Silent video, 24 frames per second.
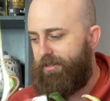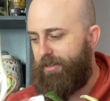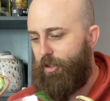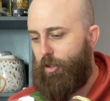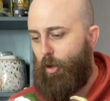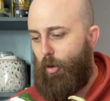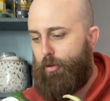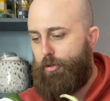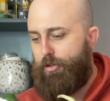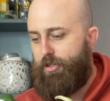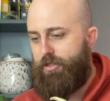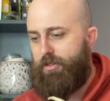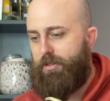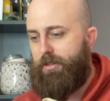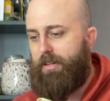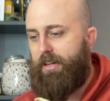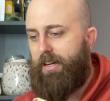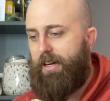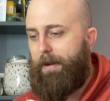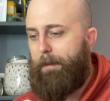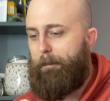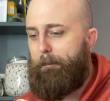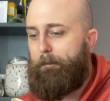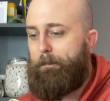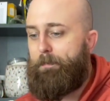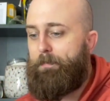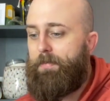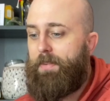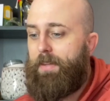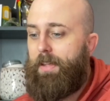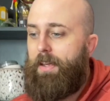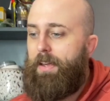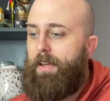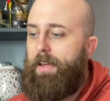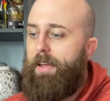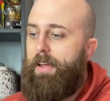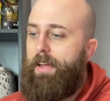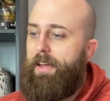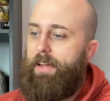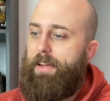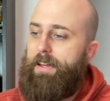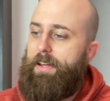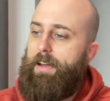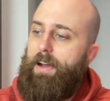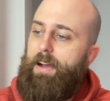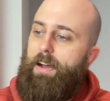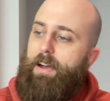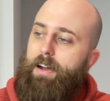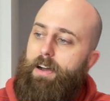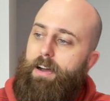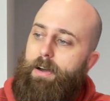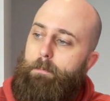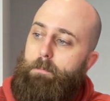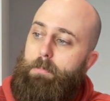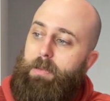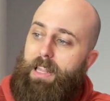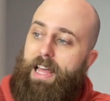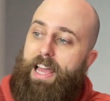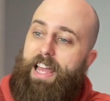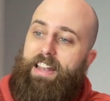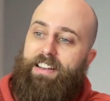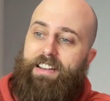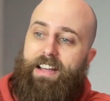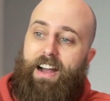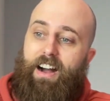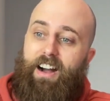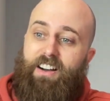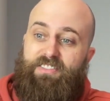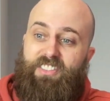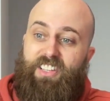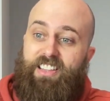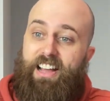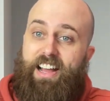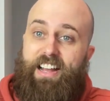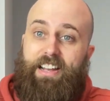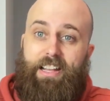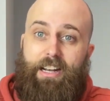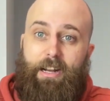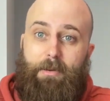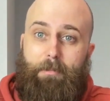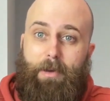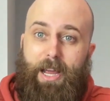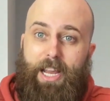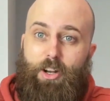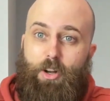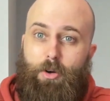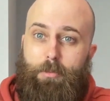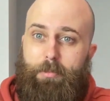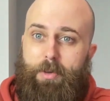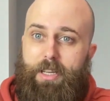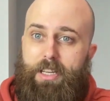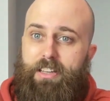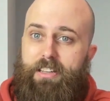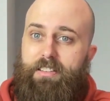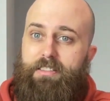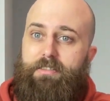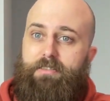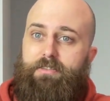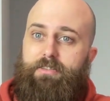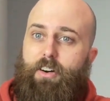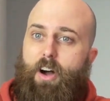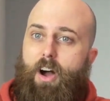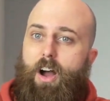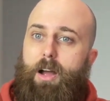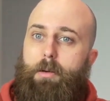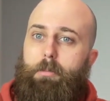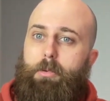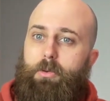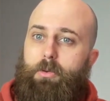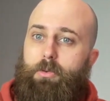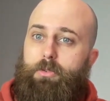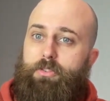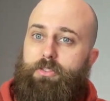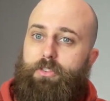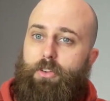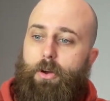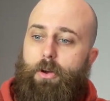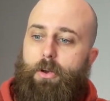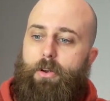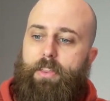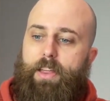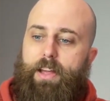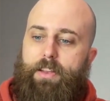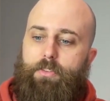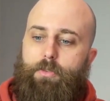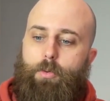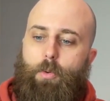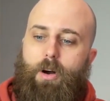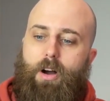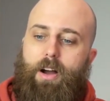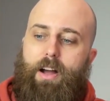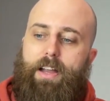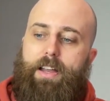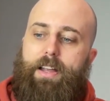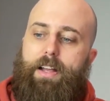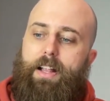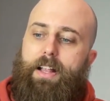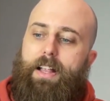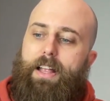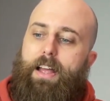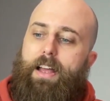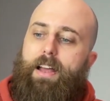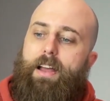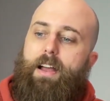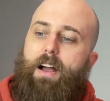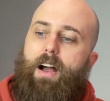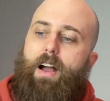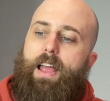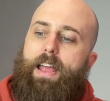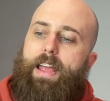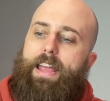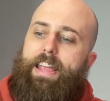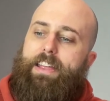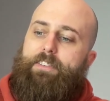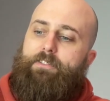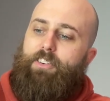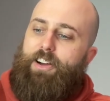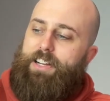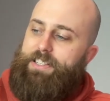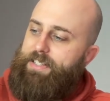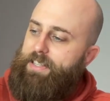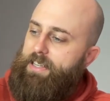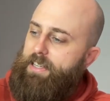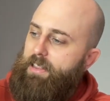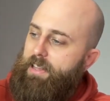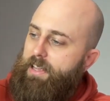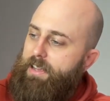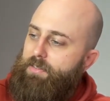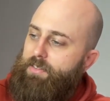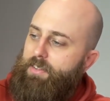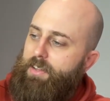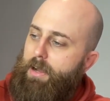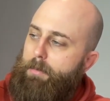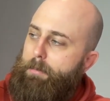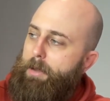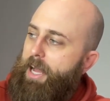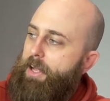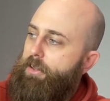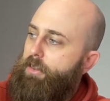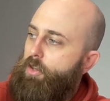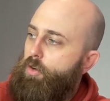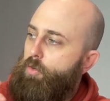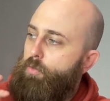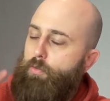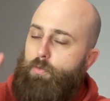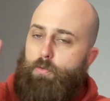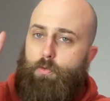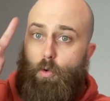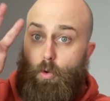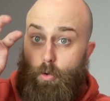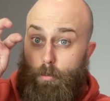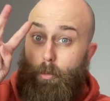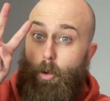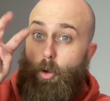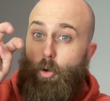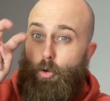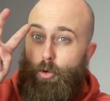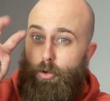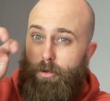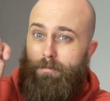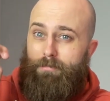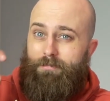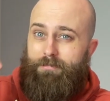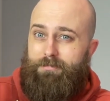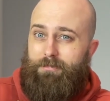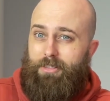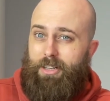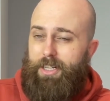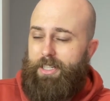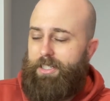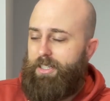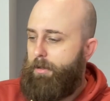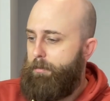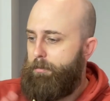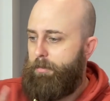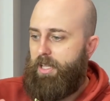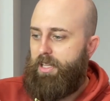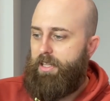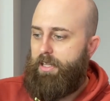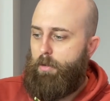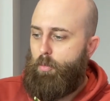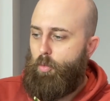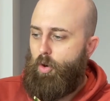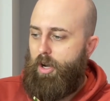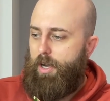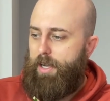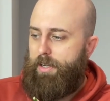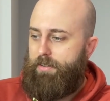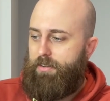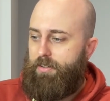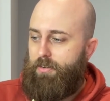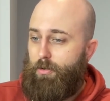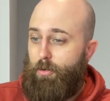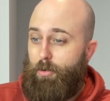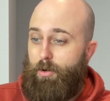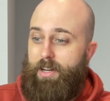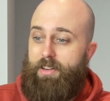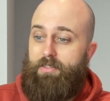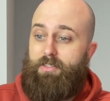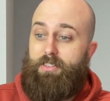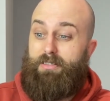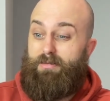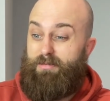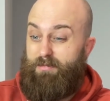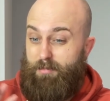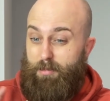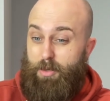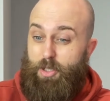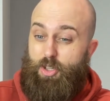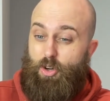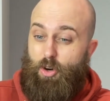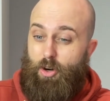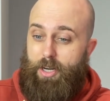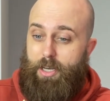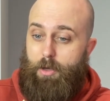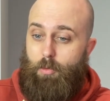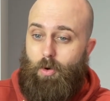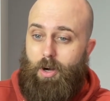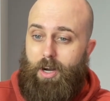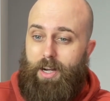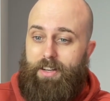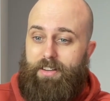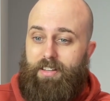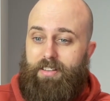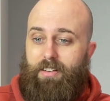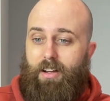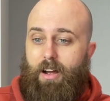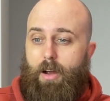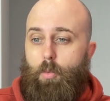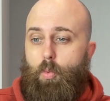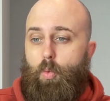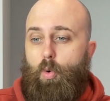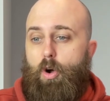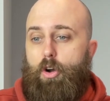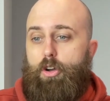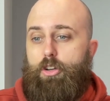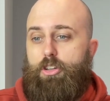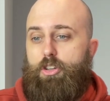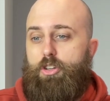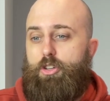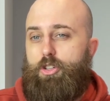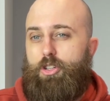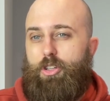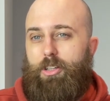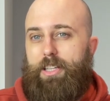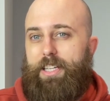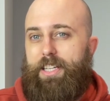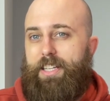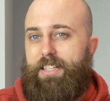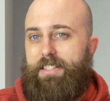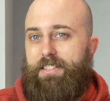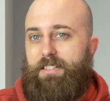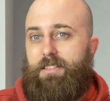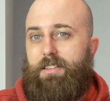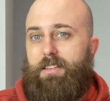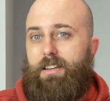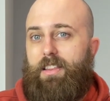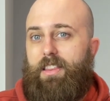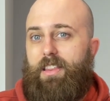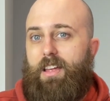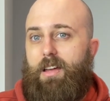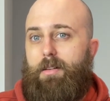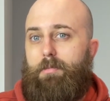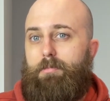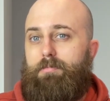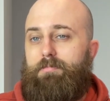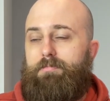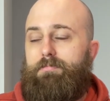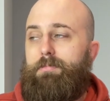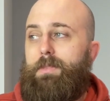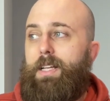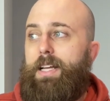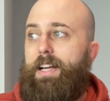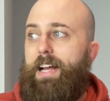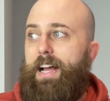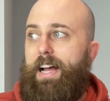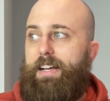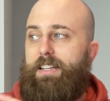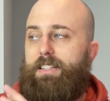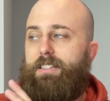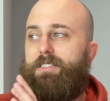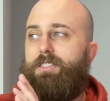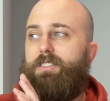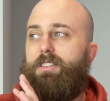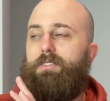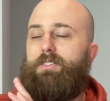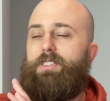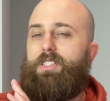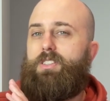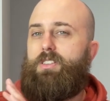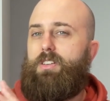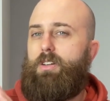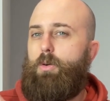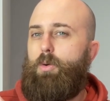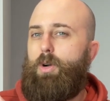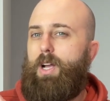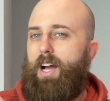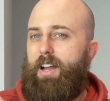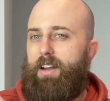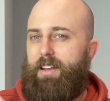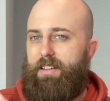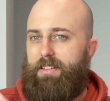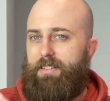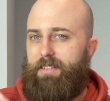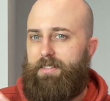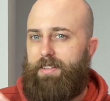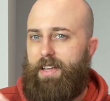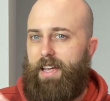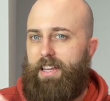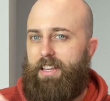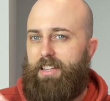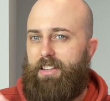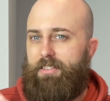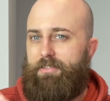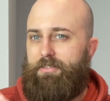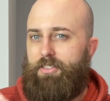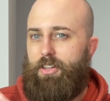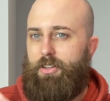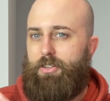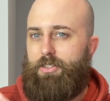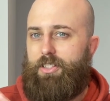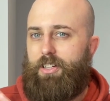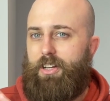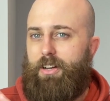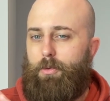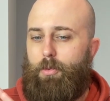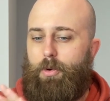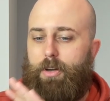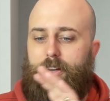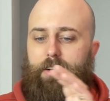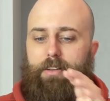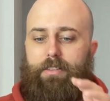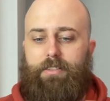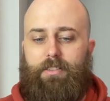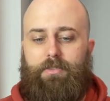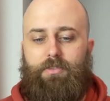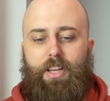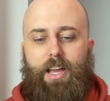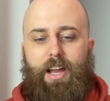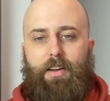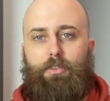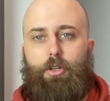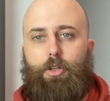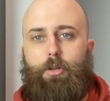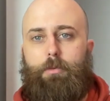ghosted plant after that, and it may not be viable. So that's why if I see leaves come out that are full moon, right, completely white or even majority white, I won't usually consider them as sort of a single cutting to take in the future. Whereas if you have a